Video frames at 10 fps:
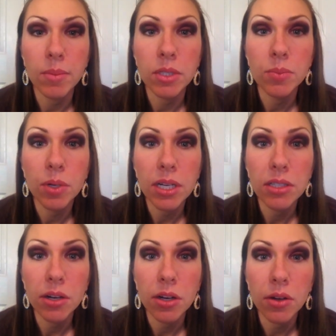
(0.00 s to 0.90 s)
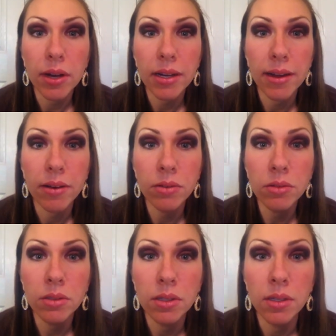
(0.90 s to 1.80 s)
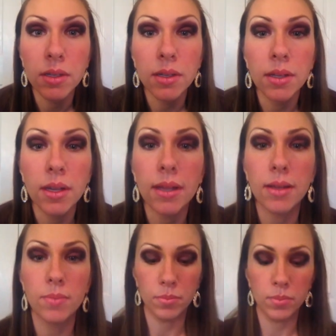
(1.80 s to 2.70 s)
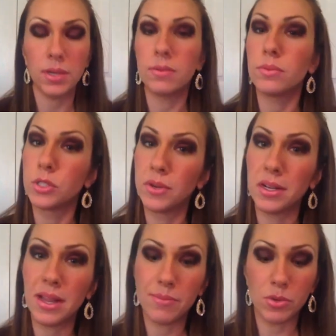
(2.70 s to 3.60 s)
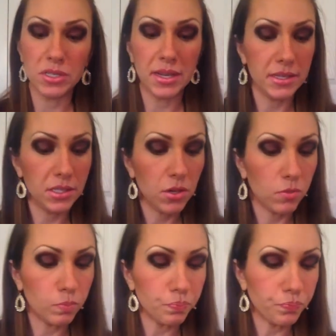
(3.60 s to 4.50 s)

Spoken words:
It's pretty dark right now, but we're doing a glamorous eye. So